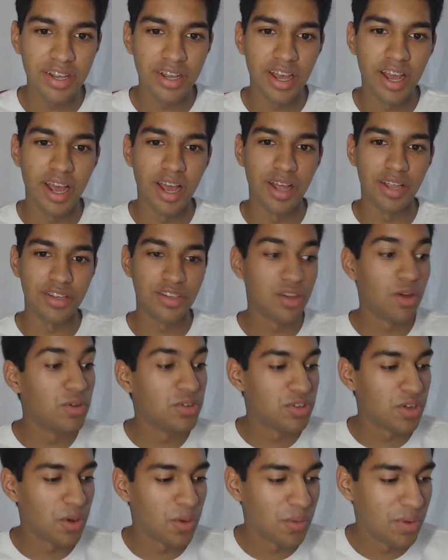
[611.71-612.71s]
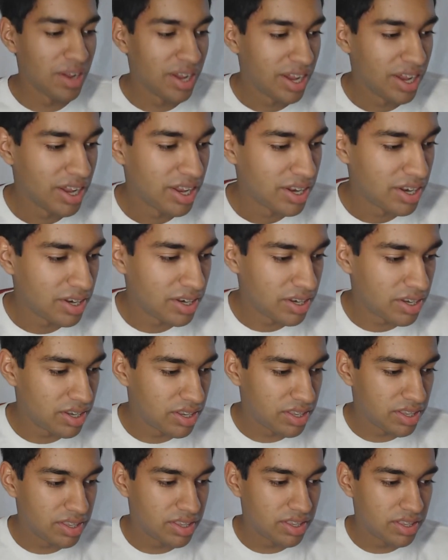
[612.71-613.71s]
So
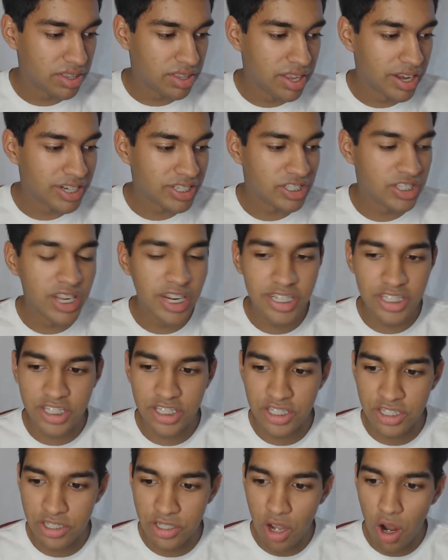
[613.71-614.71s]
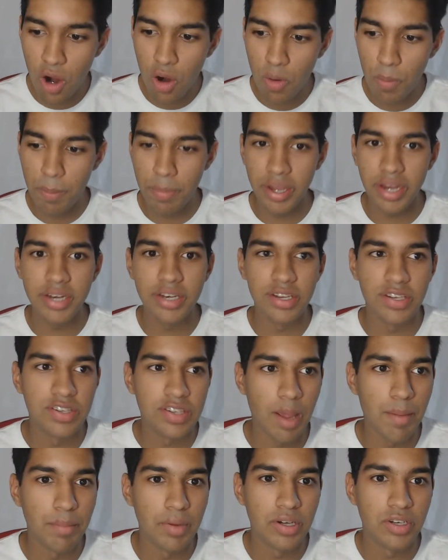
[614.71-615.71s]
there's no big December
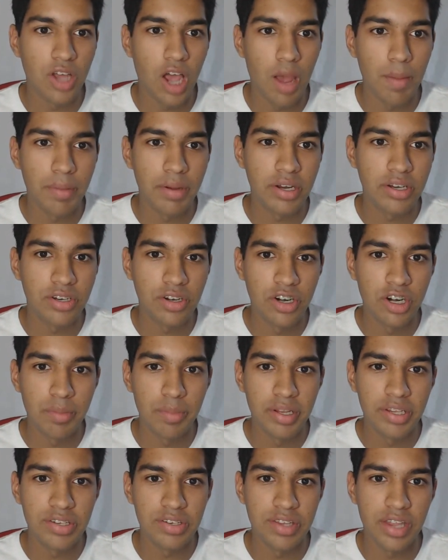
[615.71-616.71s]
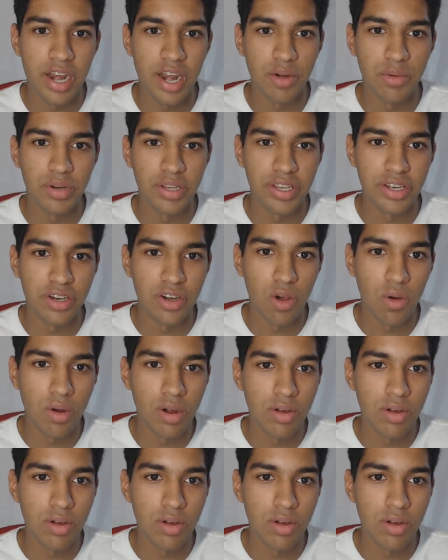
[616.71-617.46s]
topic tournaments that I really know of.